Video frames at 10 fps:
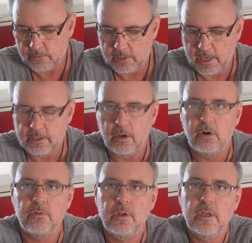It's hard to
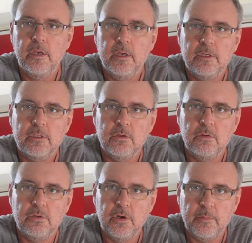hold. Just a
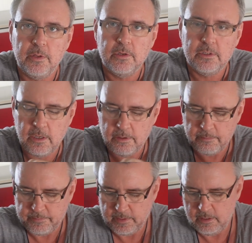little tiny bit like so.
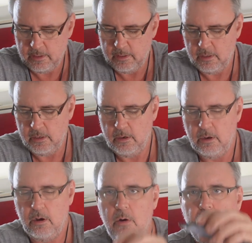
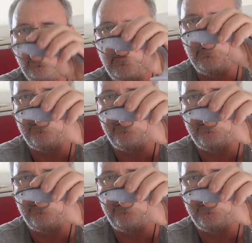I want it on the